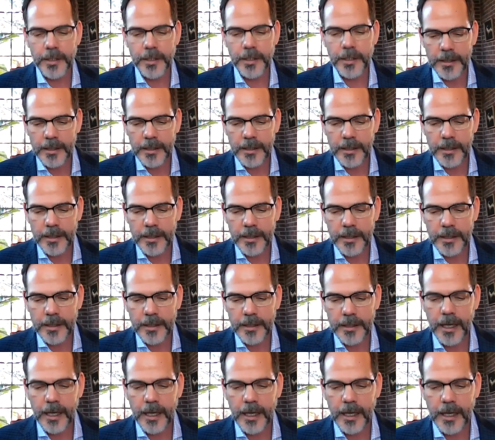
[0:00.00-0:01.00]
is
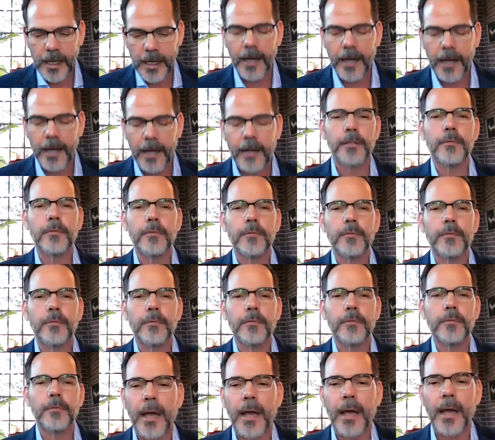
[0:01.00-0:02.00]
how do you
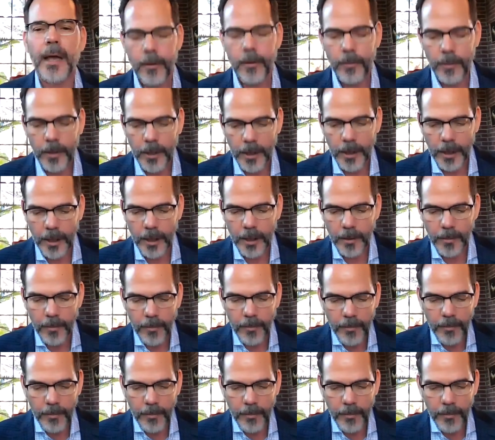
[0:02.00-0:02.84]
use that,